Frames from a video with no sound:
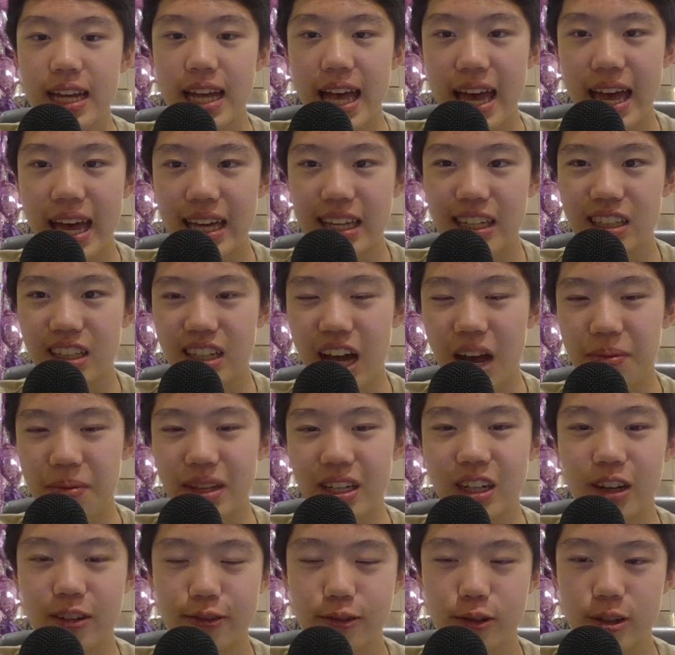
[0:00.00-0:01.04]
And I
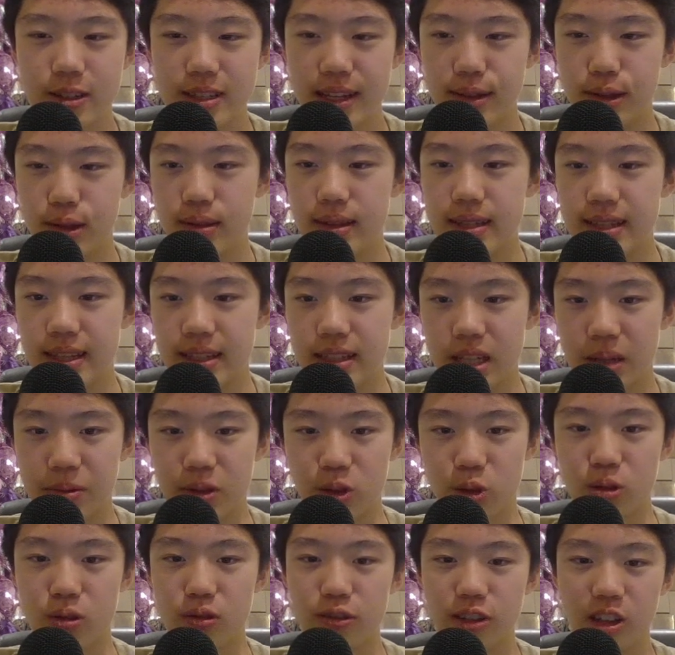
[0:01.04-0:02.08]
mean, of course I do this since I'm
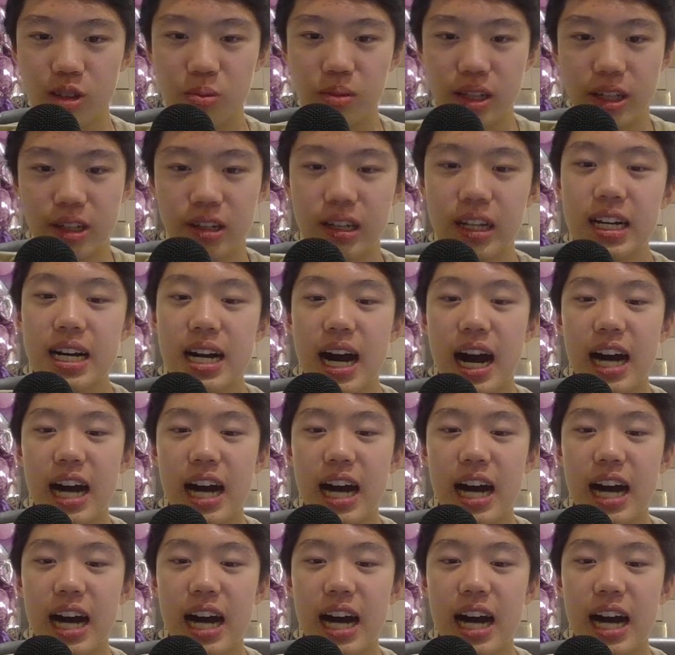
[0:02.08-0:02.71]
a Grunfeld player.